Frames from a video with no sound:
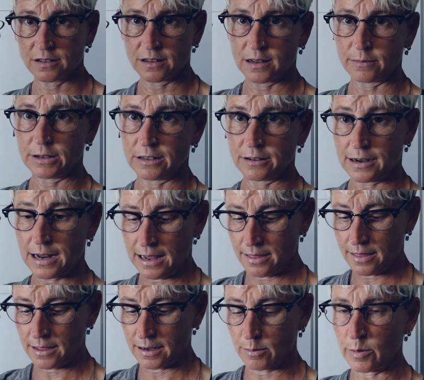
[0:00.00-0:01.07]
globular
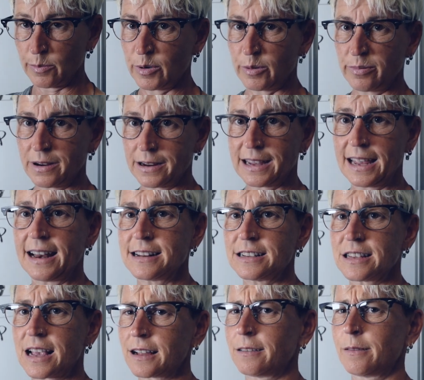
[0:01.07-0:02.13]
head thing a where I can't
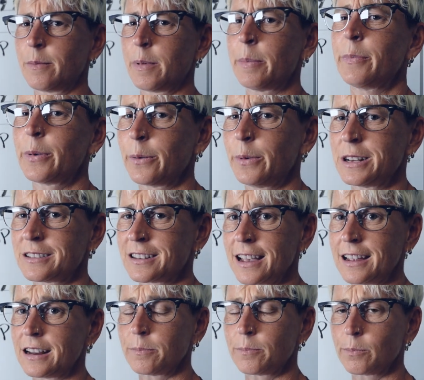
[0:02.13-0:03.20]
exactly remember which
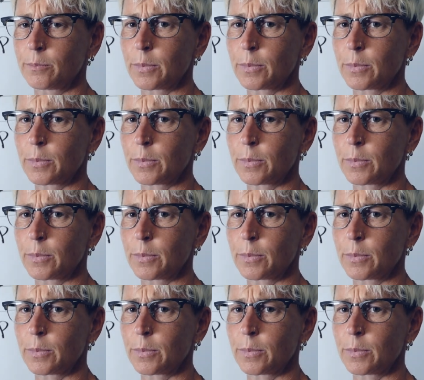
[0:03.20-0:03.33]
side it